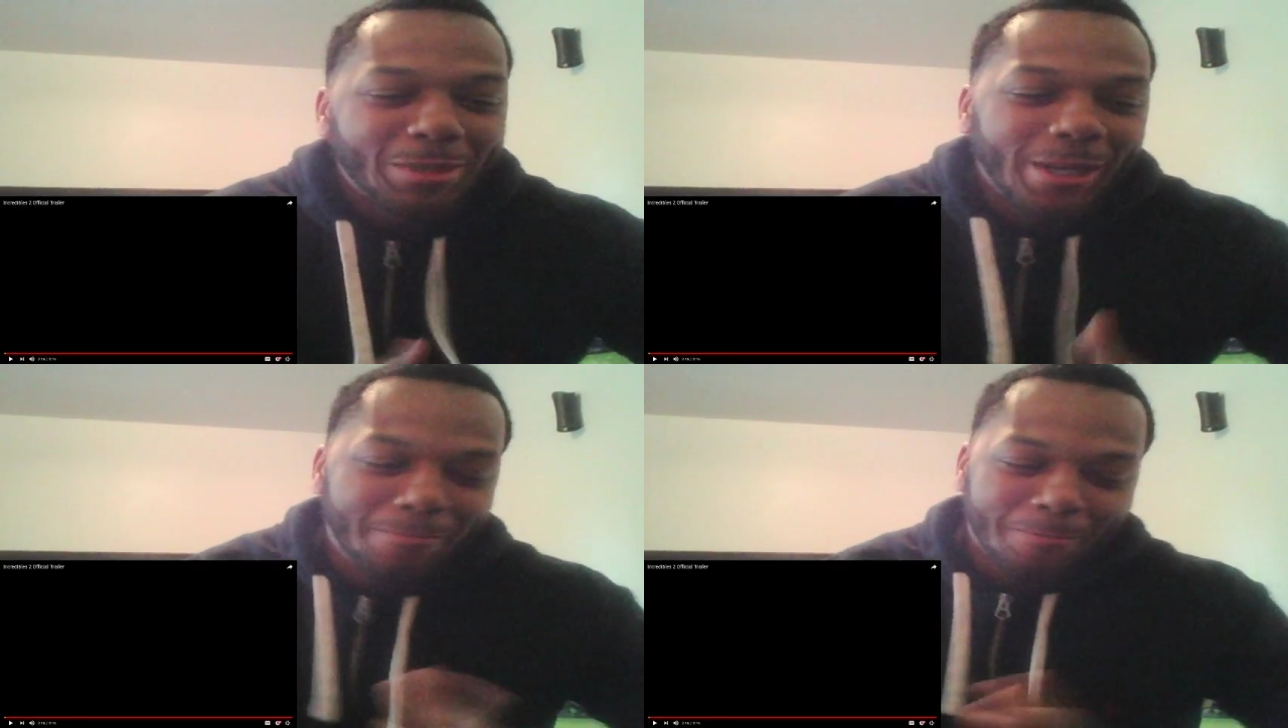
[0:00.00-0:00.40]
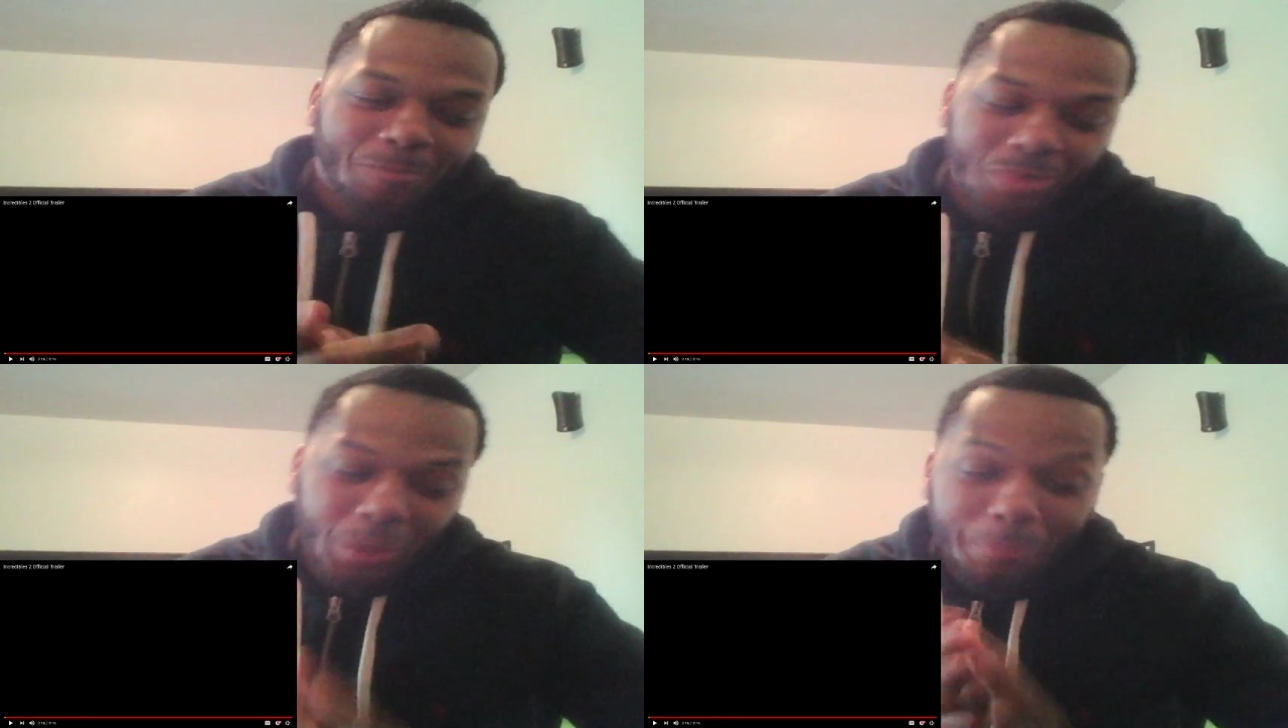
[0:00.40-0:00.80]

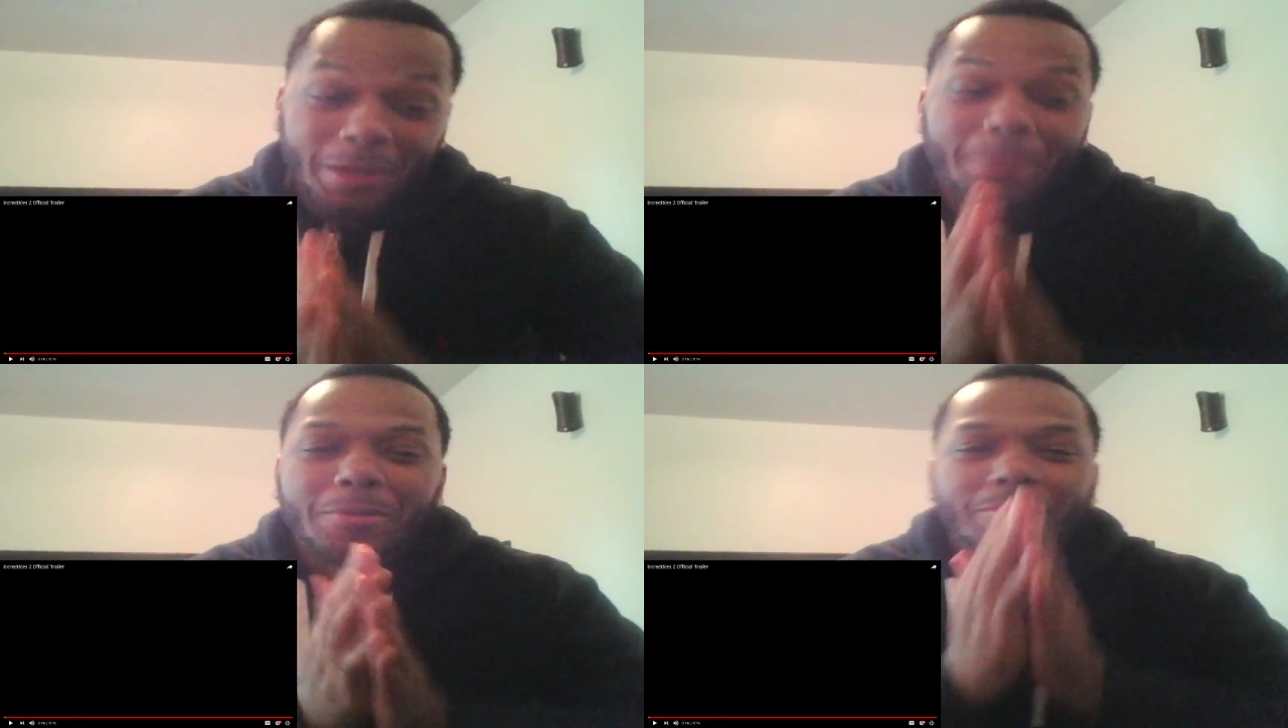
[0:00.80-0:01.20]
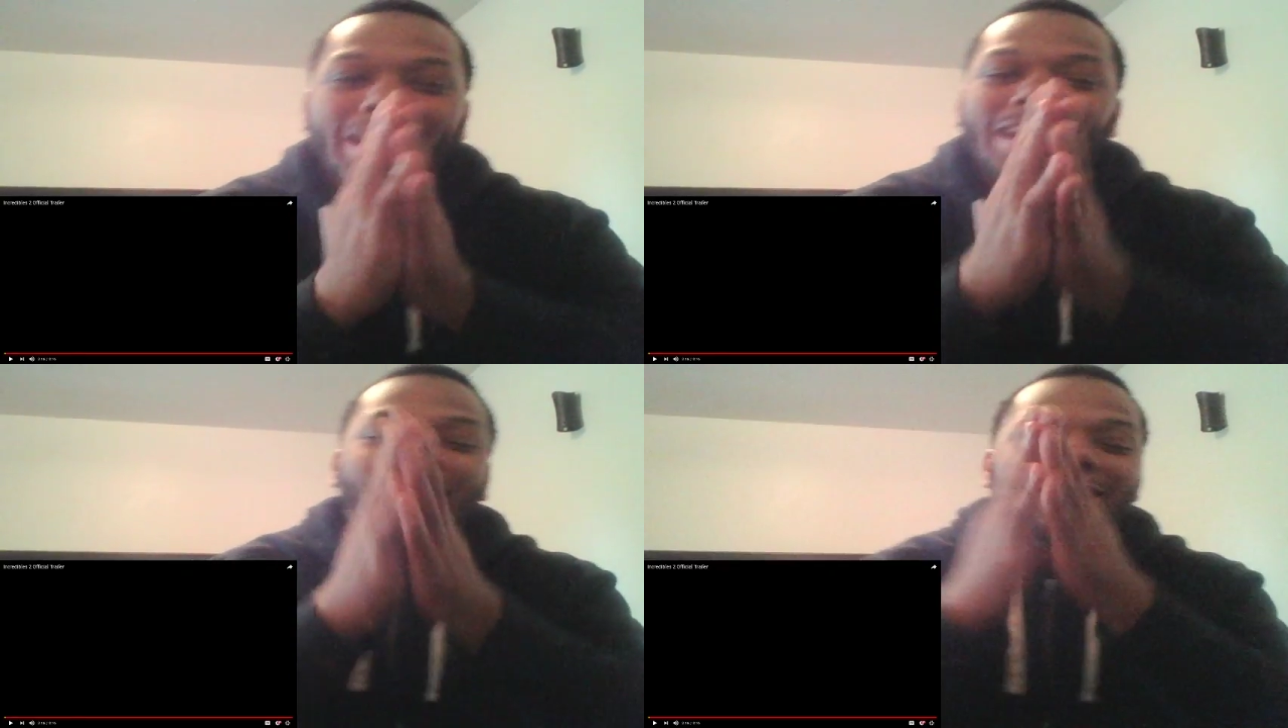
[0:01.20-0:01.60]
you better be
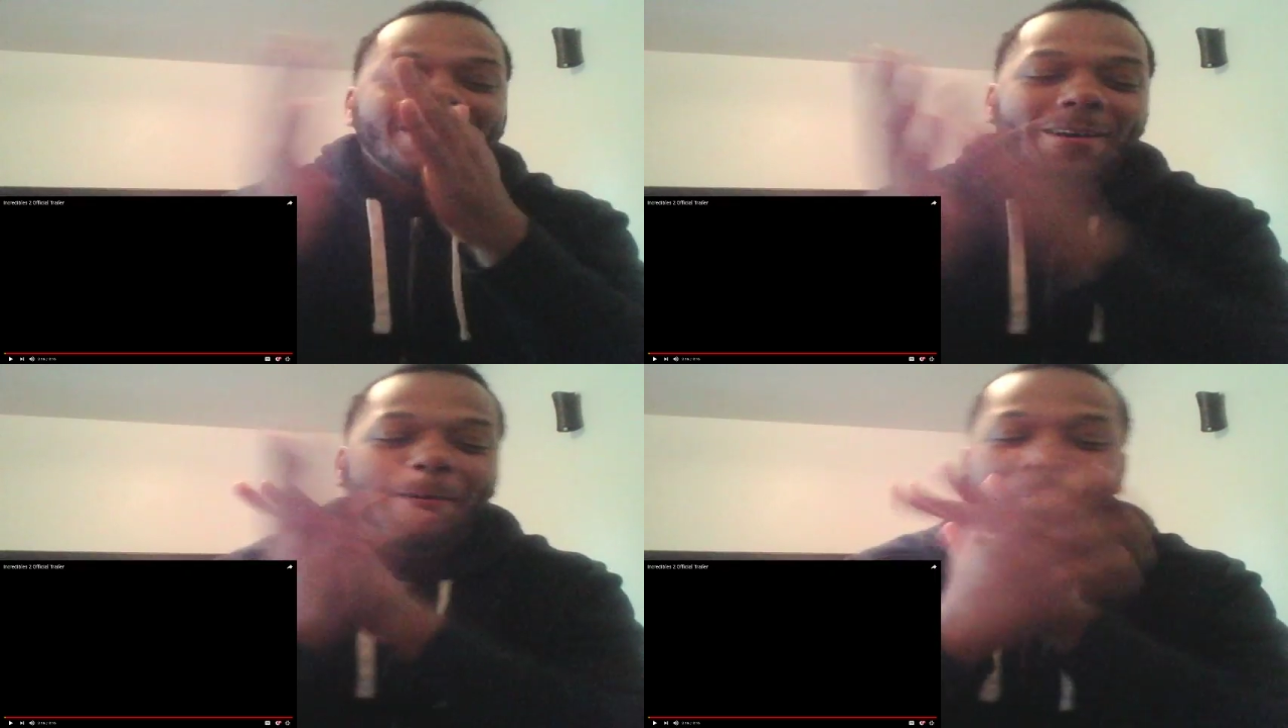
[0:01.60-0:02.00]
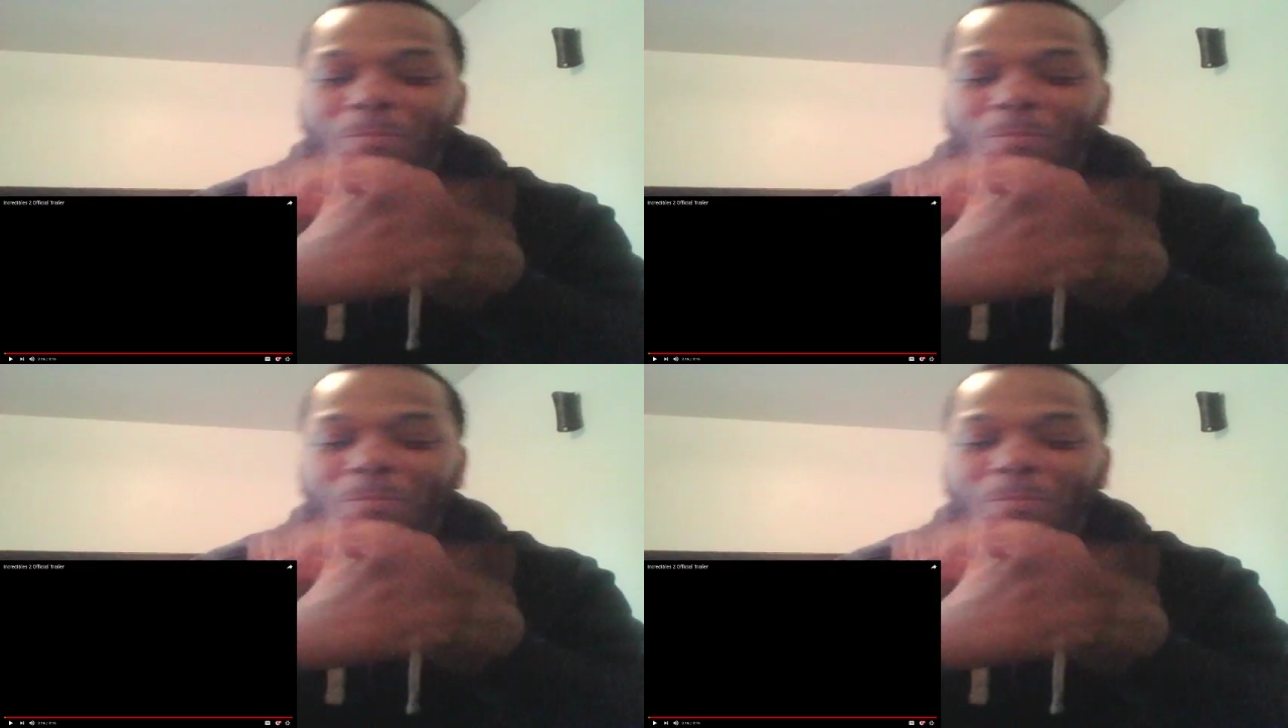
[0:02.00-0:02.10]
back ASAP.